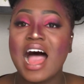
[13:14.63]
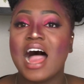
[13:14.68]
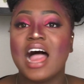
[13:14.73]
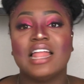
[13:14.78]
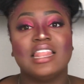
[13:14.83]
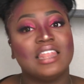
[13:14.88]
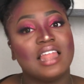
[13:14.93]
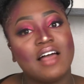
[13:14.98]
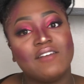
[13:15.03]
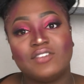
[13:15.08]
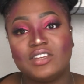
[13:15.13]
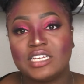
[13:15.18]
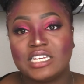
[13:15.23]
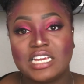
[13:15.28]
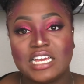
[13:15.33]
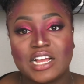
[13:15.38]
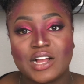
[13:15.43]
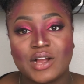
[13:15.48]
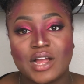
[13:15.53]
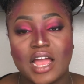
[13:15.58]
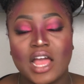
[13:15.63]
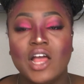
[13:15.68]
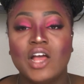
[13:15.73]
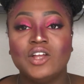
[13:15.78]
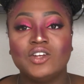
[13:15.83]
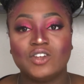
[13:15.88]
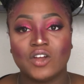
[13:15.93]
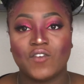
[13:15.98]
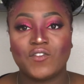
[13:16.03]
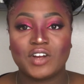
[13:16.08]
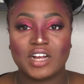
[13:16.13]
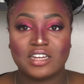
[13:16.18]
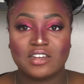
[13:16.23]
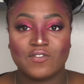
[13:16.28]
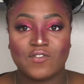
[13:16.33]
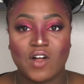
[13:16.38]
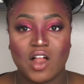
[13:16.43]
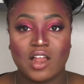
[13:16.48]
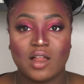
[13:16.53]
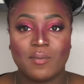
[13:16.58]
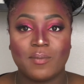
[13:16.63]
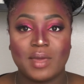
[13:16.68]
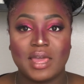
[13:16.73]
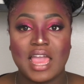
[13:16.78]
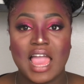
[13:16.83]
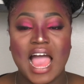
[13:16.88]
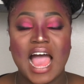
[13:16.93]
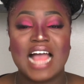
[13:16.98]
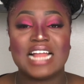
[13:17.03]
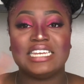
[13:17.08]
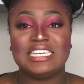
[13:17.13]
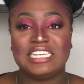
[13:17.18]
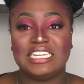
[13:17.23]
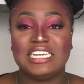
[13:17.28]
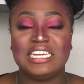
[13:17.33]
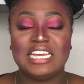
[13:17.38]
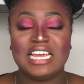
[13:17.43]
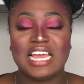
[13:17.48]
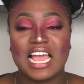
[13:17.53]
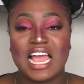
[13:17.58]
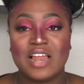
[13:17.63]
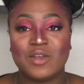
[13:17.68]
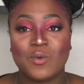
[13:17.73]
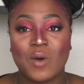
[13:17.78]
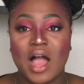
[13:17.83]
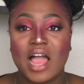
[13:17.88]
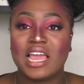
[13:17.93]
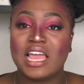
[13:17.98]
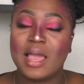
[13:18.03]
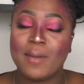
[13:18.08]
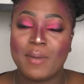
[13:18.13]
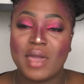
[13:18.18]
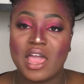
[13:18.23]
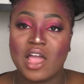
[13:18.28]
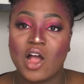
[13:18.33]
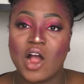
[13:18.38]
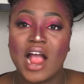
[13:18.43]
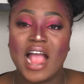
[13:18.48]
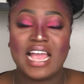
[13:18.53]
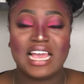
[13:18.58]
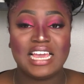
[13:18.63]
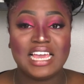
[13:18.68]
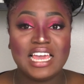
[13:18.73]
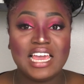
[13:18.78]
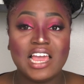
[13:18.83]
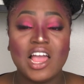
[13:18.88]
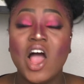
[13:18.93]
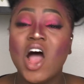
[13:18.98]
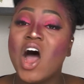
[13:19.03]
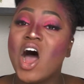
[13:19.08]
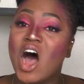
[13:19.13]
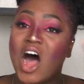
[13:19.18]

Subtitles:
I love to hear it. Don't forget to follow me at DENYMARIE